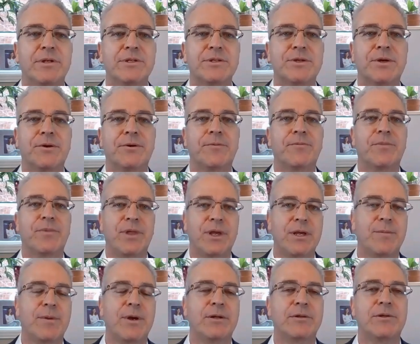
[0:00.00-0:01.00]
So think
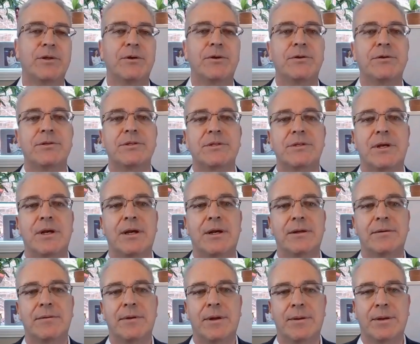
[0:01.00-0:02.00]
about those.
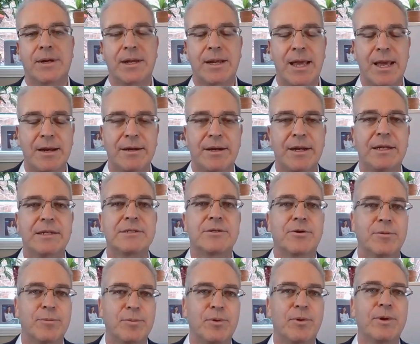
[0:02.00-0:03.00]
Candidates or
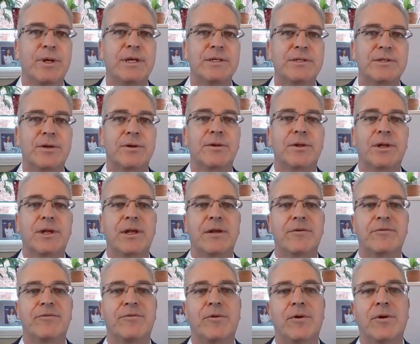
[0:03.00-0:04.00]
employees are looking
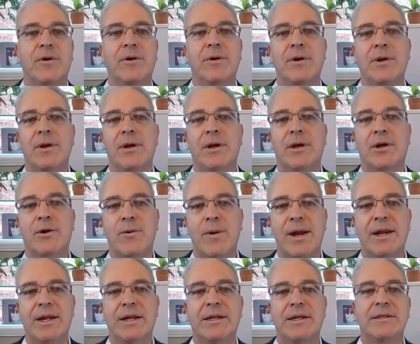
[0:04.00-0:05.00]
for
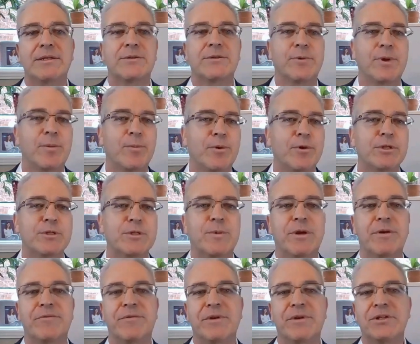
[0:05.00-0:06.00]
credits,
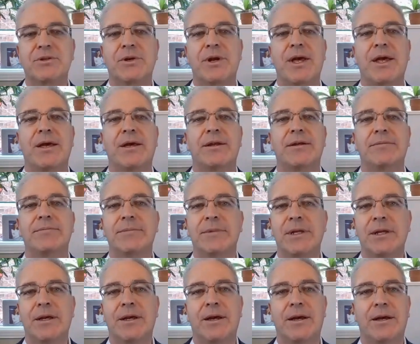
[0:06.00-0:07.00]
reimbursement of internet.
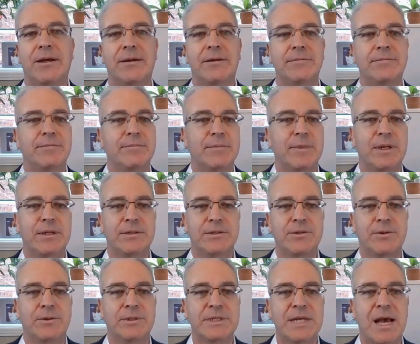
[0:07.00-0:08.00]

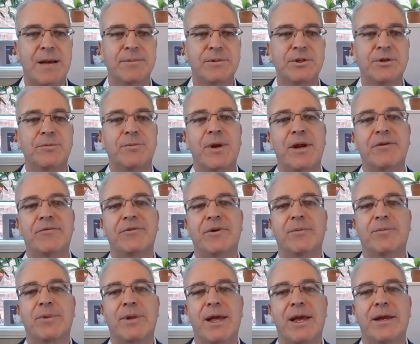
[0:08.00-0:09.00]
So adapt your
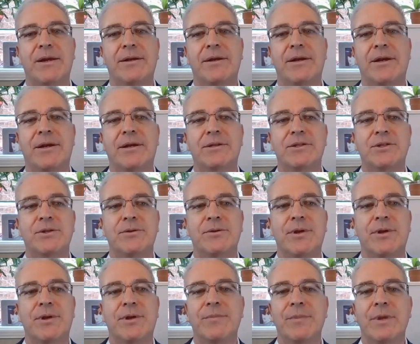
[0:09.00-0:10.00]
benefit plan to
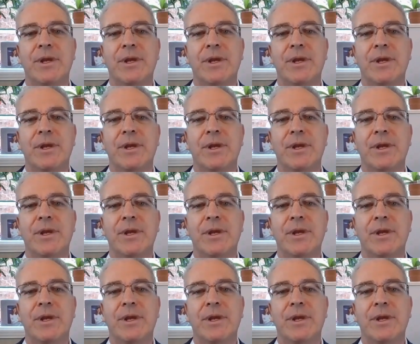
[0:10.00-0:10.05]
there.